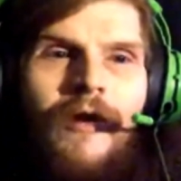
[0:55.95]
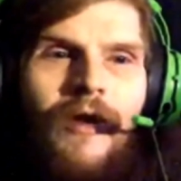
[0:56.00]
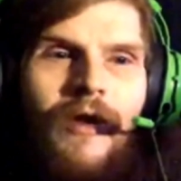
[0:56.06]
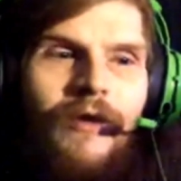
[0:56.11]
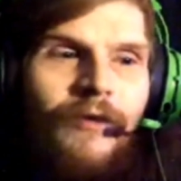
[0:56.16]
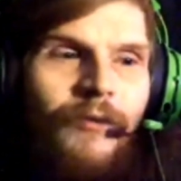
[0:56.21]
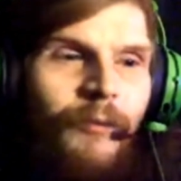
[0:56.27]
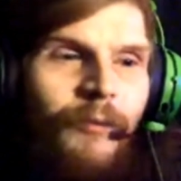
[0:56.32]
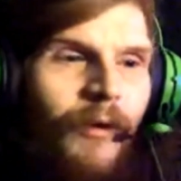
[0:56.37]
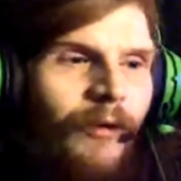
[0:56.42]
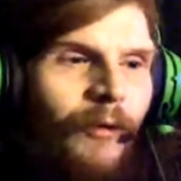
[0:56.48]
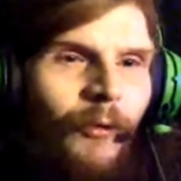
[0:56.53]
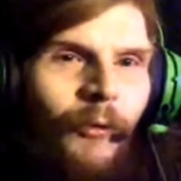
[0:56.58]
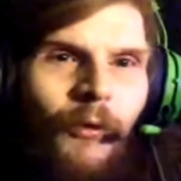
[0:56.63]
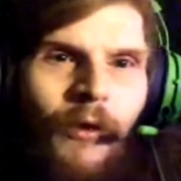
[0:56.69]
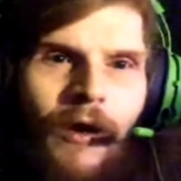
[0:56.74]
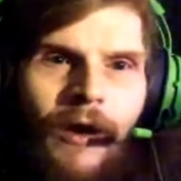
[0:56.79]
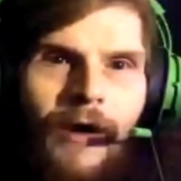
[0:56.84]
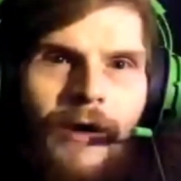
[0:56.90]
It's been a
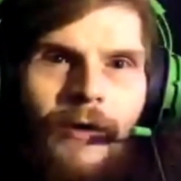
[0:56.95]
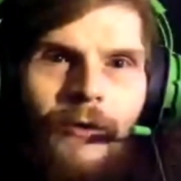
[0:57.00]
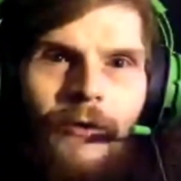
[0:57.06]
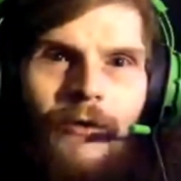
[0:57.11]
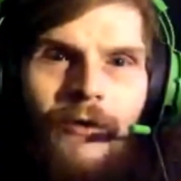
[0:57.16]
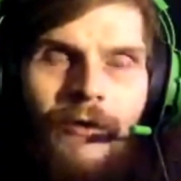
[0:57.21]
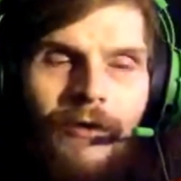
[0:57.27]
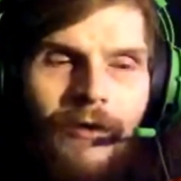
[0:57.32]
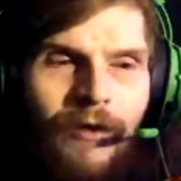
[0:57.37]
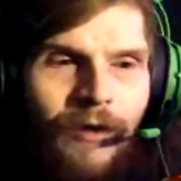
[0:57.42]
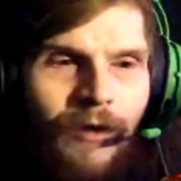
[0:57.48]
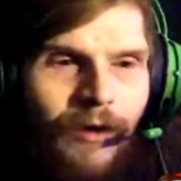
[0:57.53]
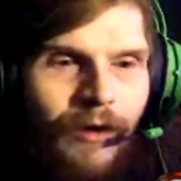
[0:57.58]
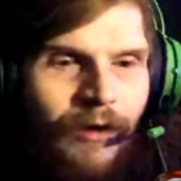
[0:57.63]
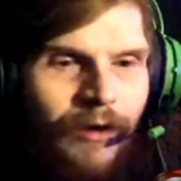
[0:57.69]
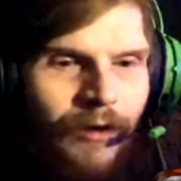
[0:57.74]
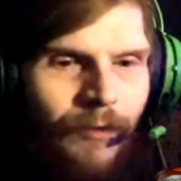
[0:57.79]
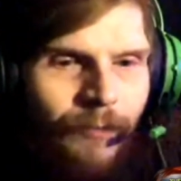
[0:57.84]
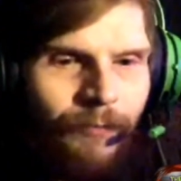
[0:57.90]
while.
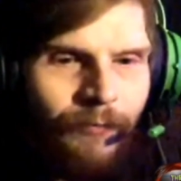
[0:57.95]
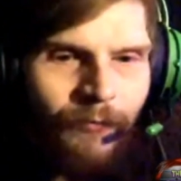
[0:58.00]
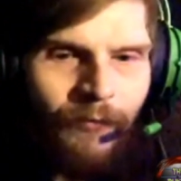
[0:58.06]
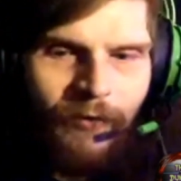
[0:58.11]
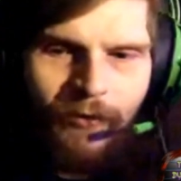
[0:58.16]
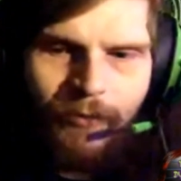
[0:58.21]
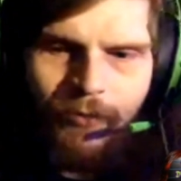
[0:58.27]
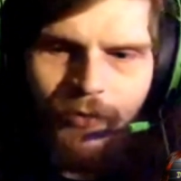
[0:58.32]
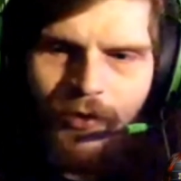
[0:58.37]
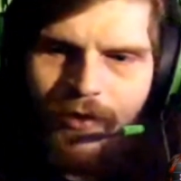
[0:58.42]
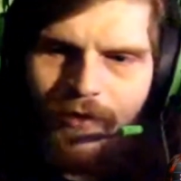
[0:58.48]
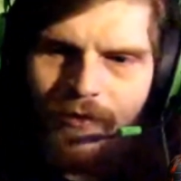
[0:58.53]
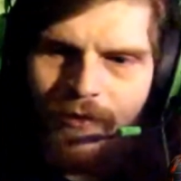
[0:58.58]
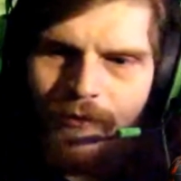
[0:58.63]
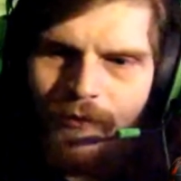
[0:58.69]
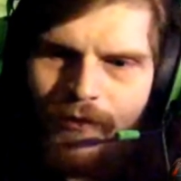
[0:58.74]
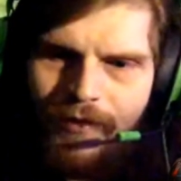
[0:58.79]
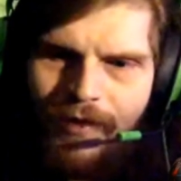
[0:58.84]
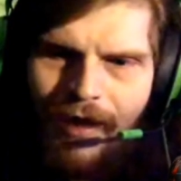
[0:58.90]
Some things
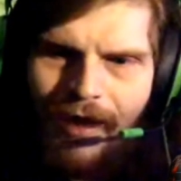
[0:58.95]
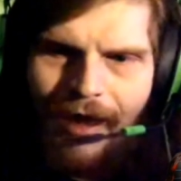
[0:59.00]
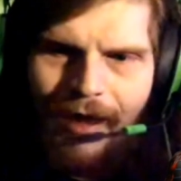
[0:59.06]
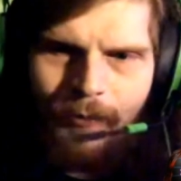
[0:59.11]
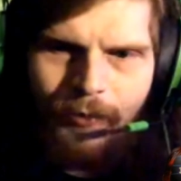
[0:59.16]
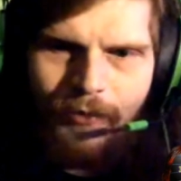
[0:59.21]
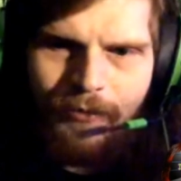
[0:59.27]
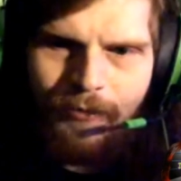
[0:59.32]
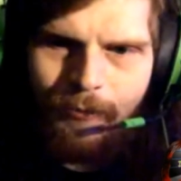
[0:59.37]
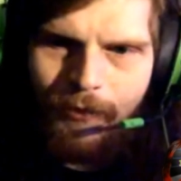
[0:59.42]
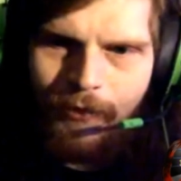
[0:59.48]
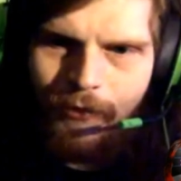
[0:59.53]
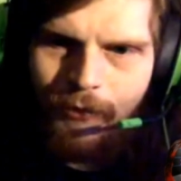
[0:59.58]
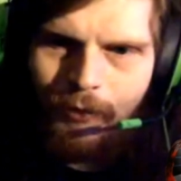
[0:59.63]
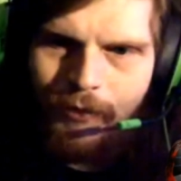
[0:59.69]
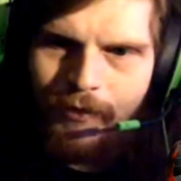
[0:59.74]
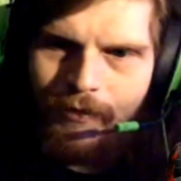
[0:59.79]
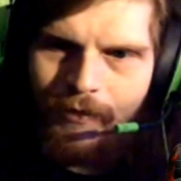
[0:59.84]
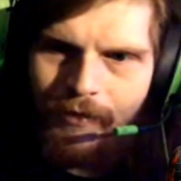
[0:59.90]
have had happened
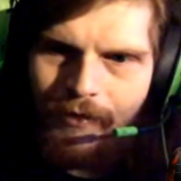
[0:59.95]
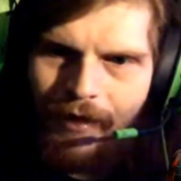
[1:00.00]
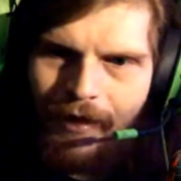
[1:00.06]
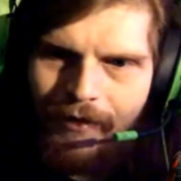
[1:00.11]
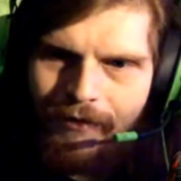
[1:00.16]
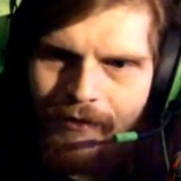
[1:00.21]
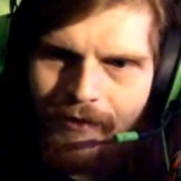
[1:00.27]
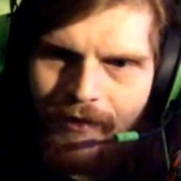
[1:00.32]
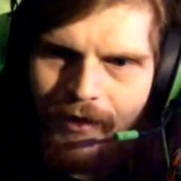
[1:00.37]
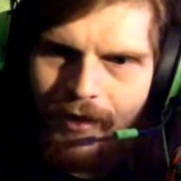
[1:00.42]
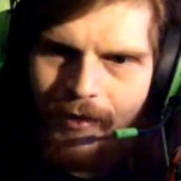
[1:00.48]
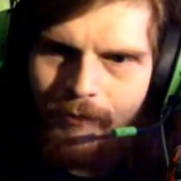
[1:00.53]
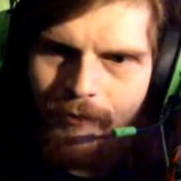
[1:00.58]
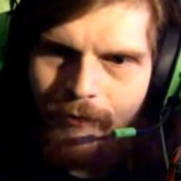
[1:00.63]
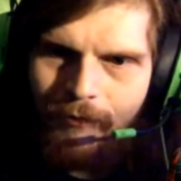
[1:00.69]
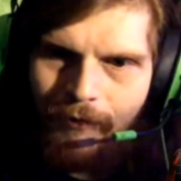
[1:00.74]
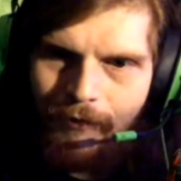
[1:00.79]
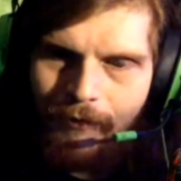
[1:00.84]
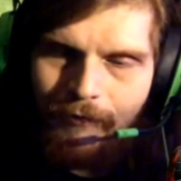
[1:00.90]
between the last
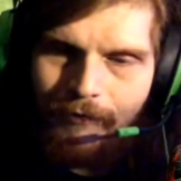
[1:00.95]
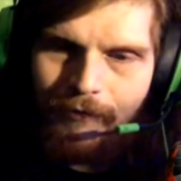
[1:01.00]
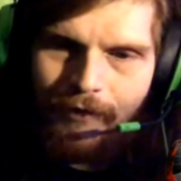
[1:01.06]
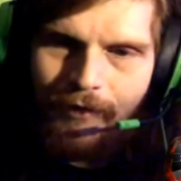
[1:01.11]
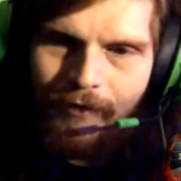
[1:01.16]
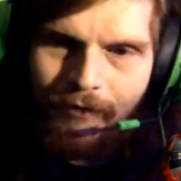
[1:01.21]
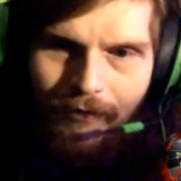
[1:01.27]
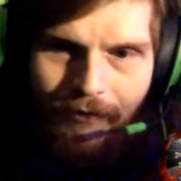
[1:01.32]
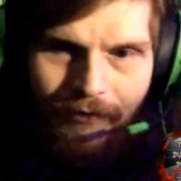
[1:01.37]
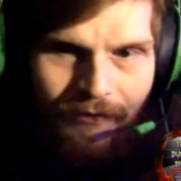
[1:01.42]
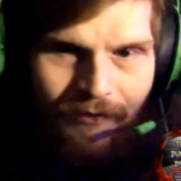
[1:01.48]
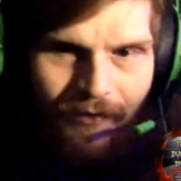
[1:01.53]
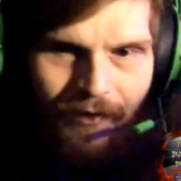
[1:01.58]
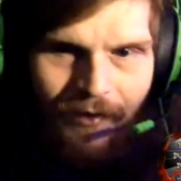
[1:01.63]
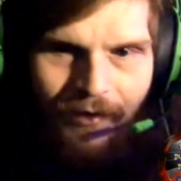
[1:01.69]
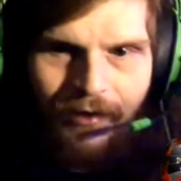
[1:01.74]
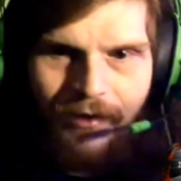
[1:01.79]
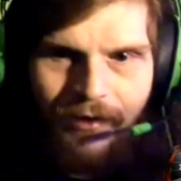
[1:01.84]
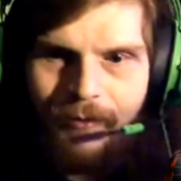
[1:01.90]
time and this
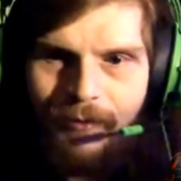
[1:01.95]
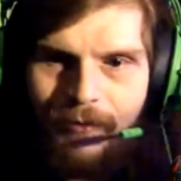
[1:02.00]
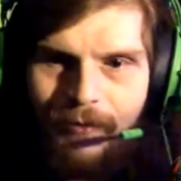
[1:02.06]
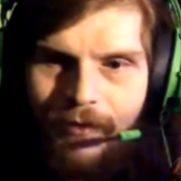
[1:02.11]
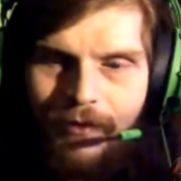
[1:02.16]
time.